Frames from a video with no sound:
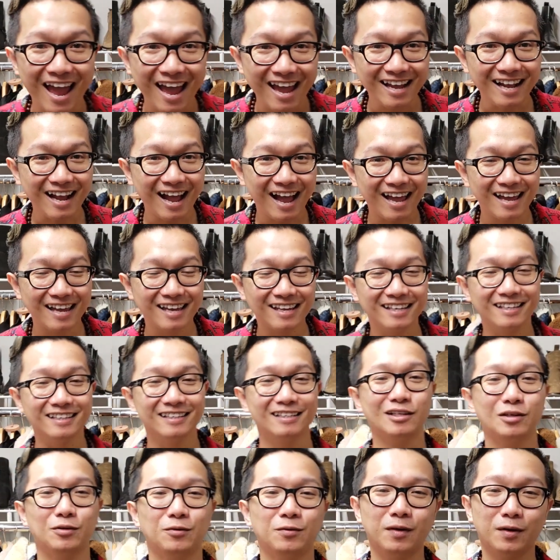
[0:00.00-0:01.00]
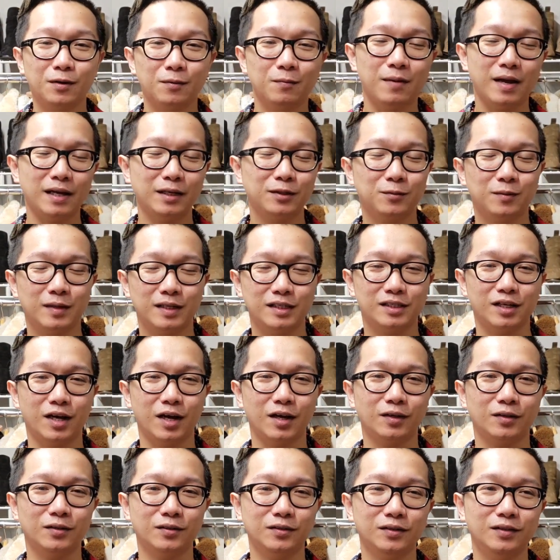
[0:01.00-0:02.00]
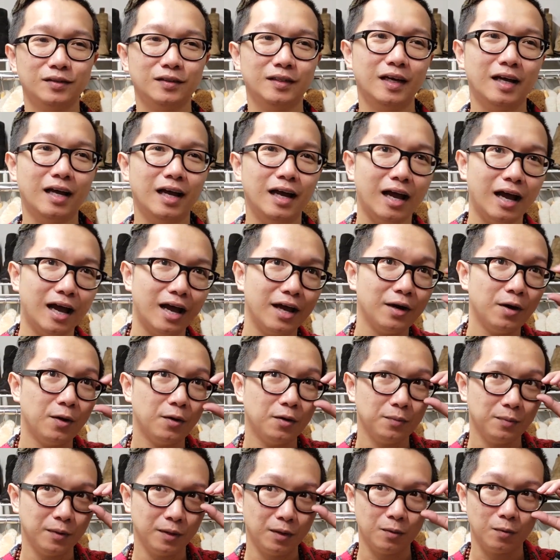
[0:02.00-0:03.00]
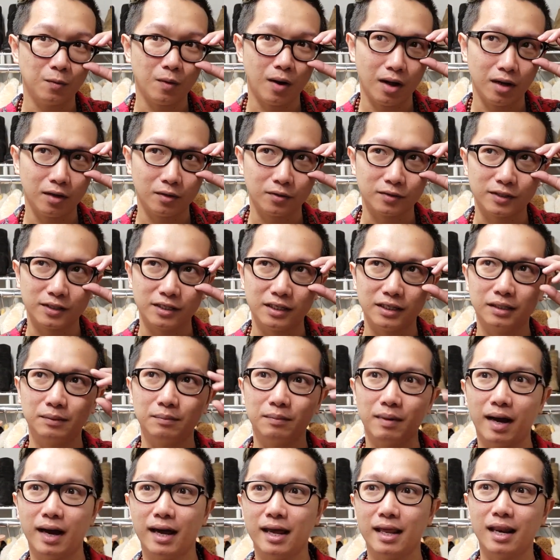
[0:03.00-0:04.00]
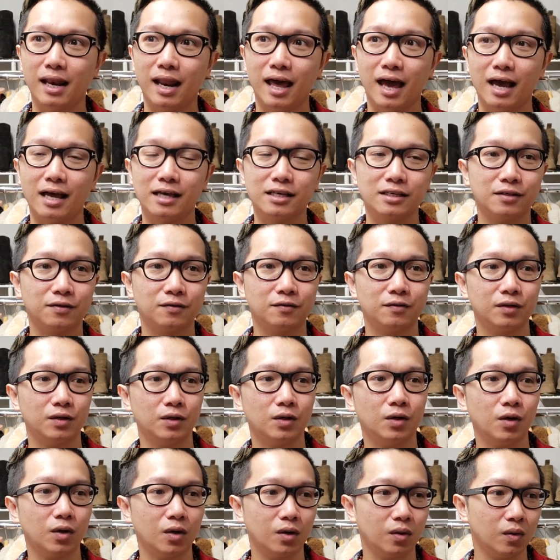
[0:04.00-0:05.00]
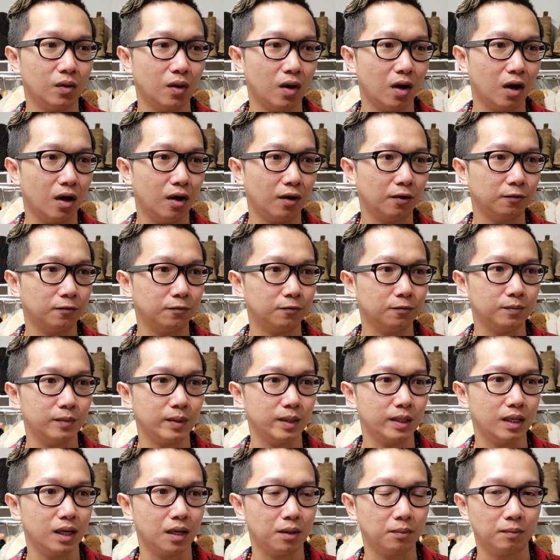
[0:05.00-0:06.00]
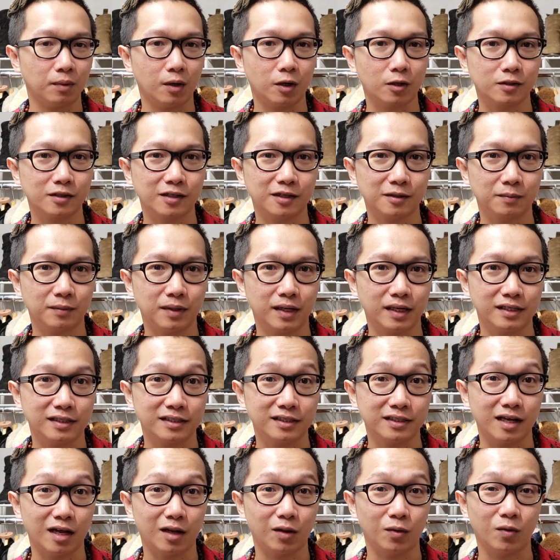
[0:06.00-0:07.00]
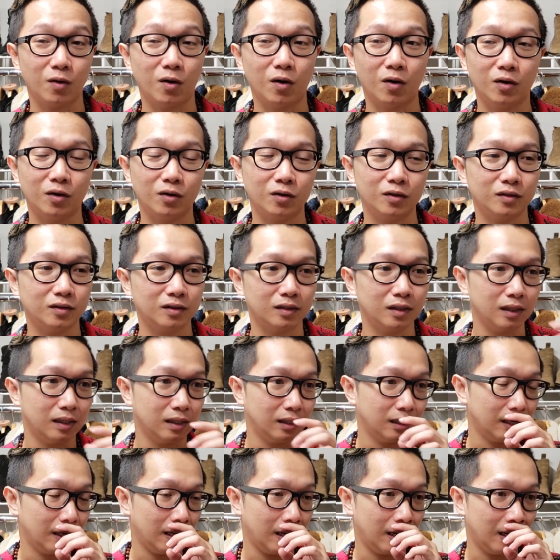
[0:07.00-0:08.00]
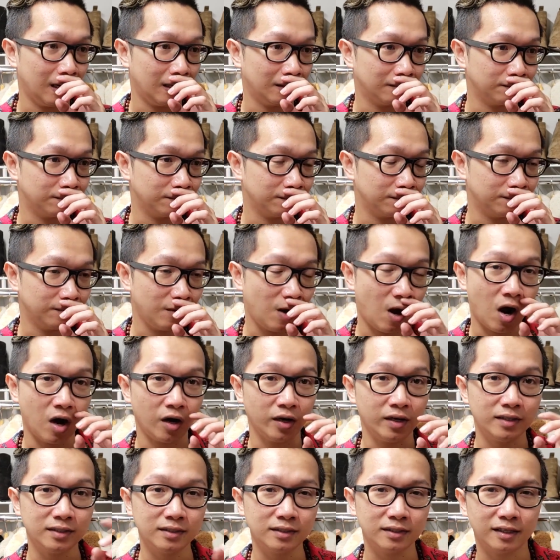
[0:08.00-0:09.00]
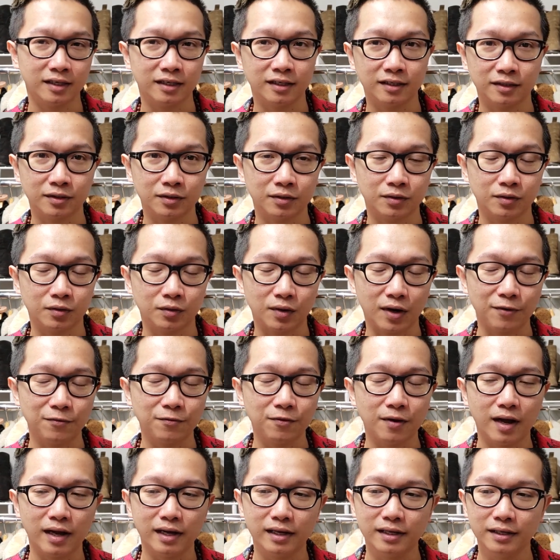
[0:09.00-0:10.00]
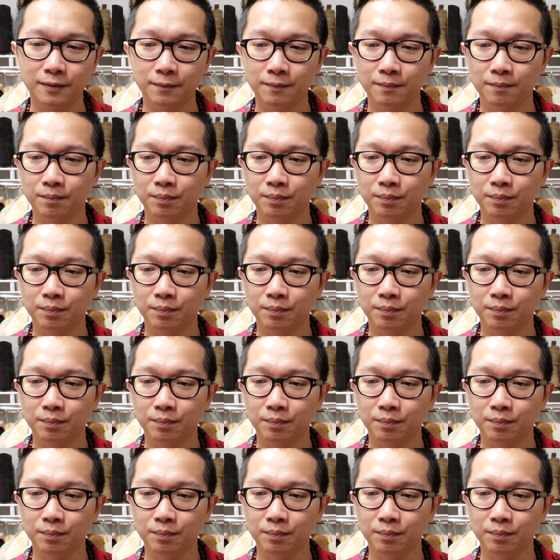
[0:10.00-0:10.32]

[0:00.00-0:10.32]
Hey guys, welcome back to my channel. I know it's been a while since my last video of me unboxing my Laurent harness in graphite,